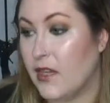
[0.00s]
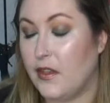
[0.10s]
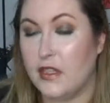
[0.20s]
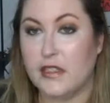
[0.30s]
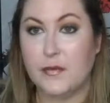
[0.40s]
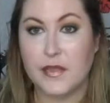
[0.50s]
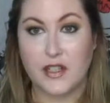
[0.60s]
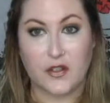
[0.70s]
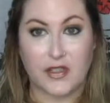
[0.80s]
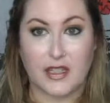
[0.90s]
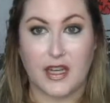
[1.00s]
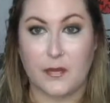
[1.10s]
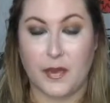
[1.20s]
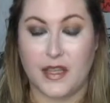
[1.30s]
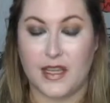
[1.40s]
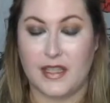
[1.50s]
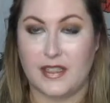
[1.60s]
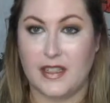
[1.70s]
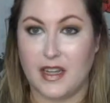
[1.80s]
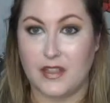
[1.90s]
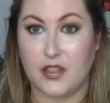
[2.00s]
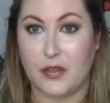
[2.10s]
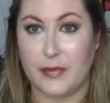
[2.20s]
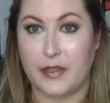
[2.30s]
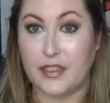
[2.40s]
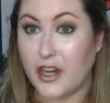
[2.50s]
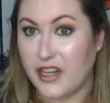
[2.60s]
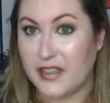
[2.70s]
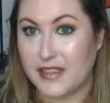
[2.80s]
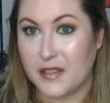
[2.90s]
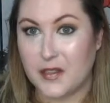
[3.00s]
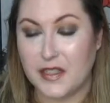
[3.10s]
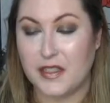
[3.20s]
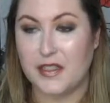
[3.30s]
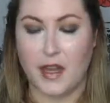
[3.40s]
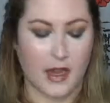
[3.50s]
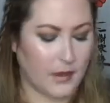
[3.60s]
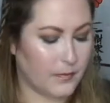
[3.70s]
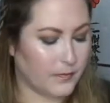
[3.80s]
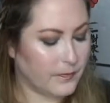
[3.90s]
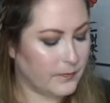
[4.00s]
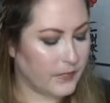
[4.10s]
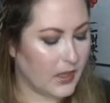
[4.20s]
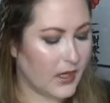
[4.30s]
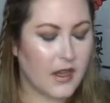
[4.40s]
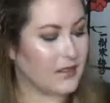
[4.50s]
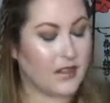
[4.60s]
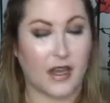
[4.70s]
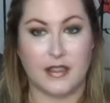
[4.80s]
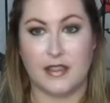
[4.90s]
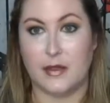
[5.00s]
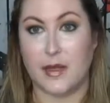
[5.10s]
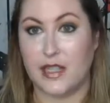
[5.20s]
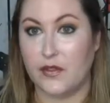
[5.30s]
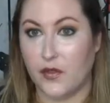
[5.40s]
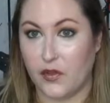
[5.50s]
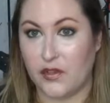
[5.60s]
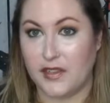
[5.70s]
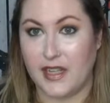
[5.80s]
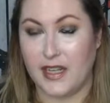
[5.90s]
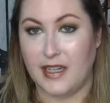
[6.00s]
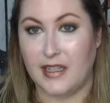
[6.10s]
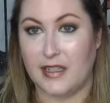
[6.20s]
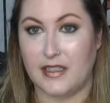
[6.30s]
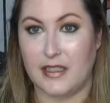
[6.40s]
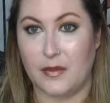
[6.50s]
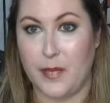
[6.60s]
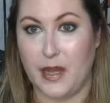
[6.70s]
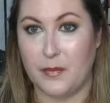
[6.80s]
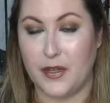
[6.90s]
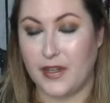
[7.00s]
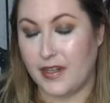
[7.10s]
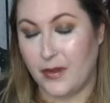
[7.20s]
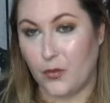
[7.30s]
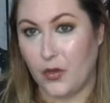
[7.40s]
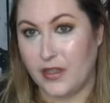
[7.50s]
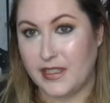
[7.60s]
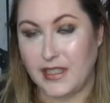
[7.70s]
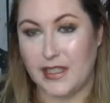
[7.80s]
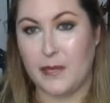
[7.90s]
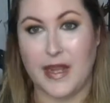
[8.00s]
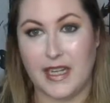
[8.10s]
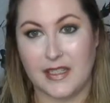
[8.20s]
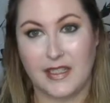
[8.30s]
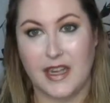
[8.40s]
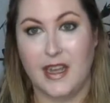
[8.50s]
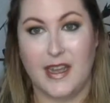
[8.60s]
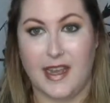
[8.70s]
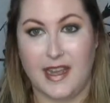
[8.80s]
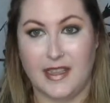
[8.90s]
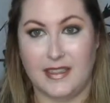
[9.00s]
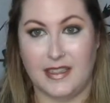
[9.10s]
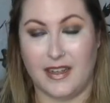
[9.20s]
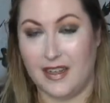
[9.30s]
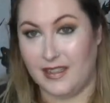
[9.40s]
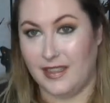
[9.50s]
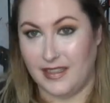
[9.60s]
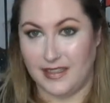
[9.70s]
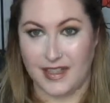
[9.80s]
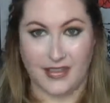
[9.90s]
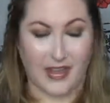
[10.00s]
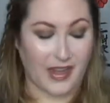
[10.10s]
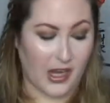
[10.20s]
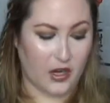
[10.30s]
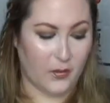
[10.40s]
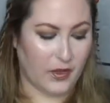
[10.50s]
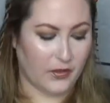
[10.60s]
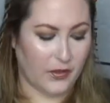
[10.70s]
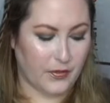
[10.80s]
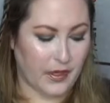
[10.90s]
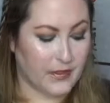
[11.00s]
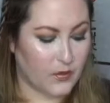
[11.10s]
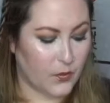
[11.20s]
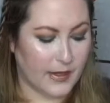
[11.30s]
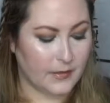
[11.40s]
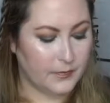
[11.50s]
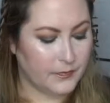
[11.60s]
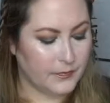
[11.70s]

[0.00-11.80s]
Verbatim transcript: There is some citrus in it, but it's not super tart citrus. Um, so it's got some nice florals in it, some amber and woods in the base, and like I said, it's got that caramel note as well.